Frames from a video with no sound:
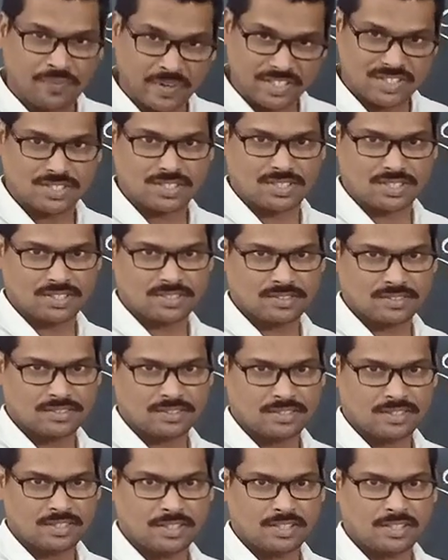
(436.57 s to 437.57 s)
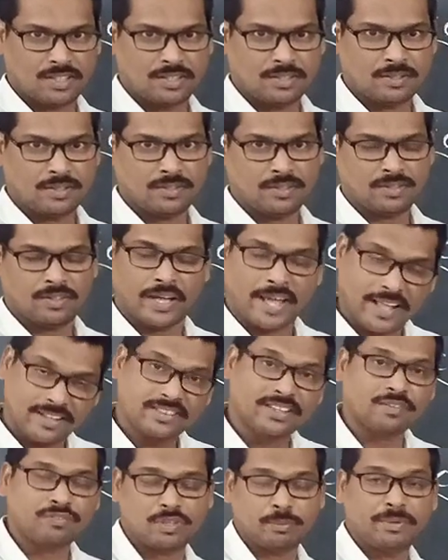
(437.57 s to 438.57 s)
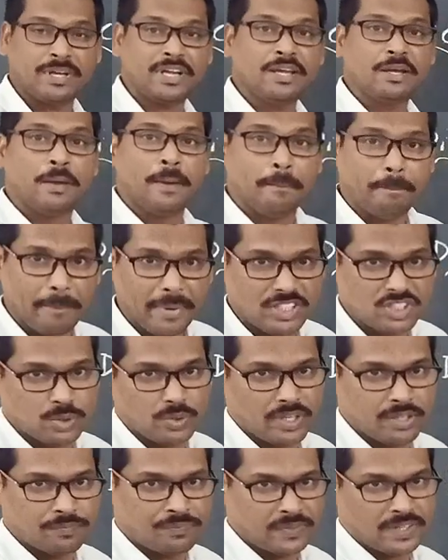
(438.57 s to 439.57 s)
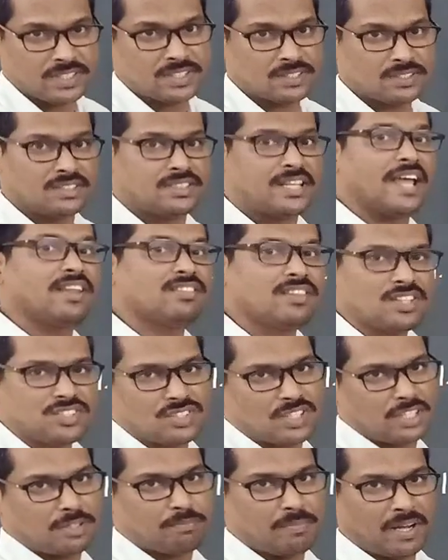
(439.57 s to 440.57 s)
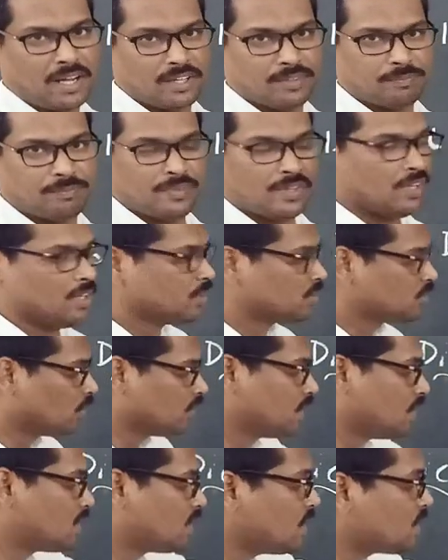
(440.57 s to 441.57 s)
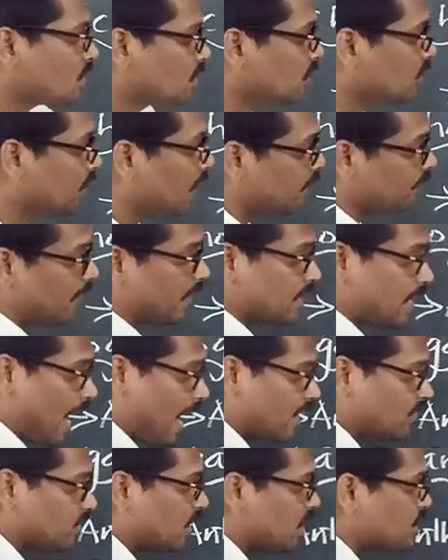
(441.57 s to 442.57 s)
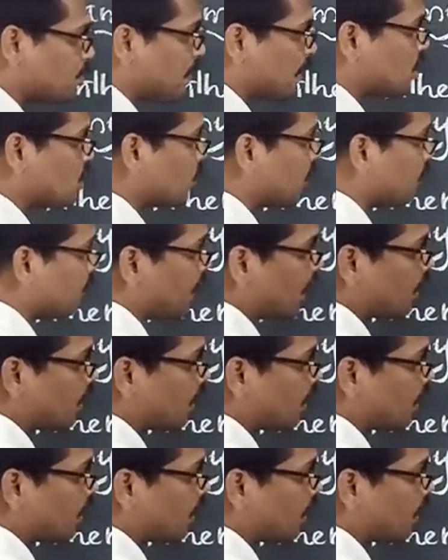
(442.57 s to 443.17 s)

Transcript: first. Anther will be maturing first, then the stigma. So this is, when the anther is maturing, we